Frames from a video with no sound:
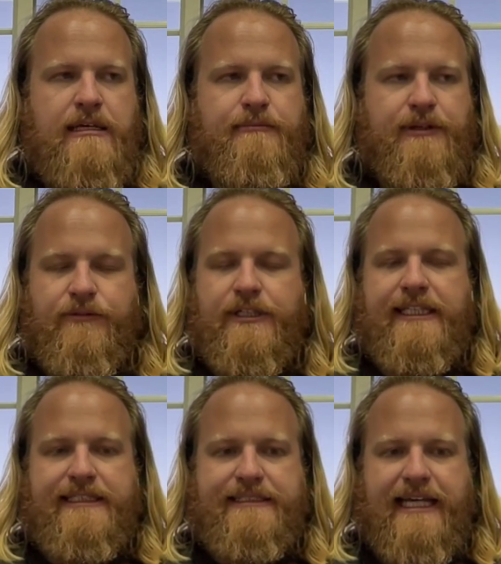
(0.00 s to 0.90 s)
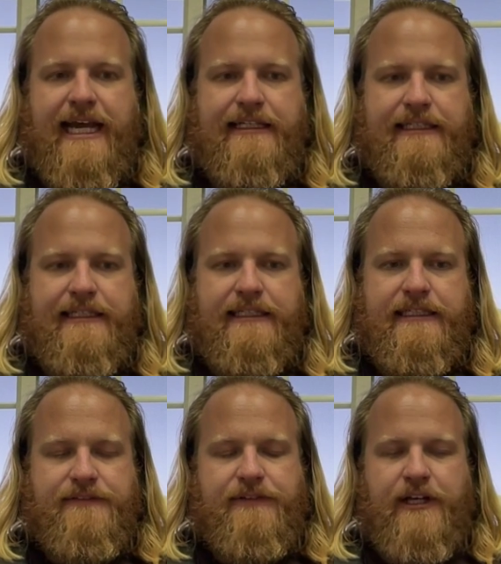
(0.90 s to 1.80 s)
been really stagnant in
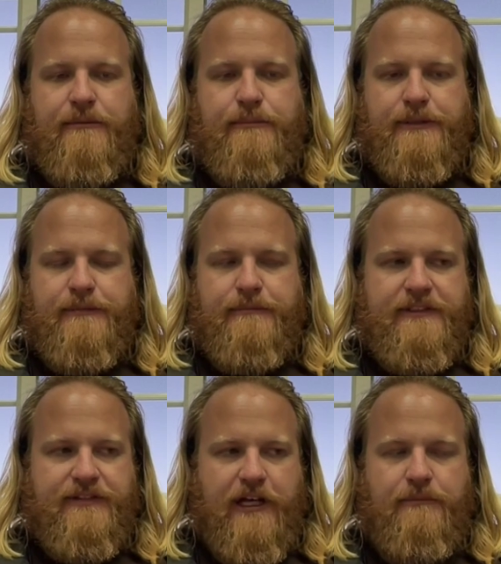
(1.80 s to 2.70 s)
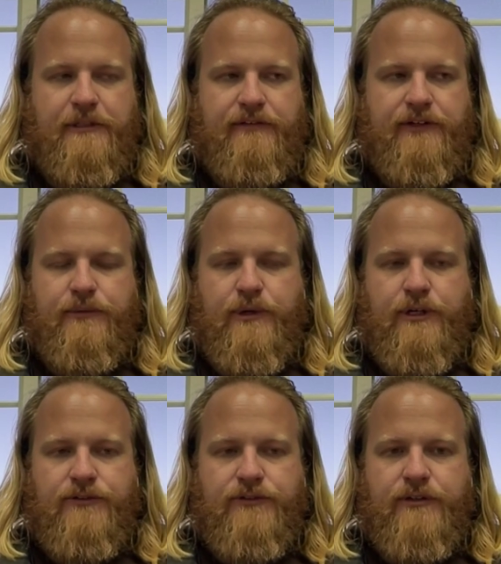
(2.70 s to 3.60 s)
the development of
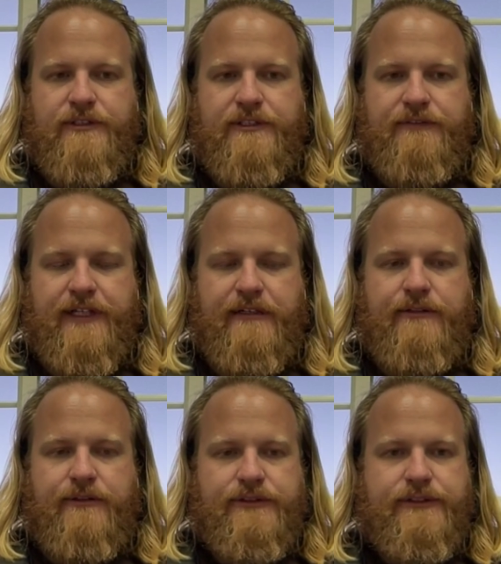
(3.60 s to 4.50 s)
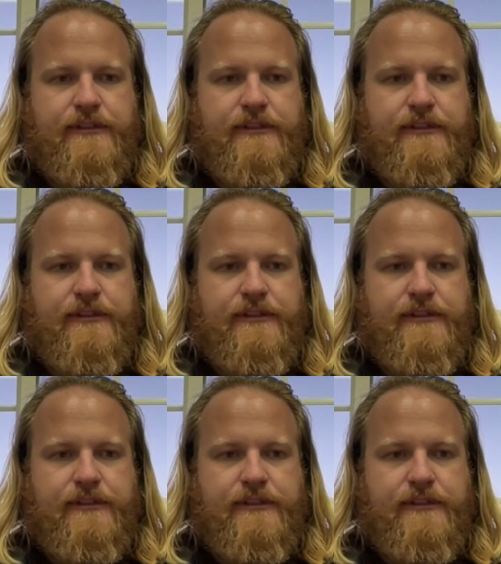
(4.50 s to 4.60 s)
underwater drones and vehicles,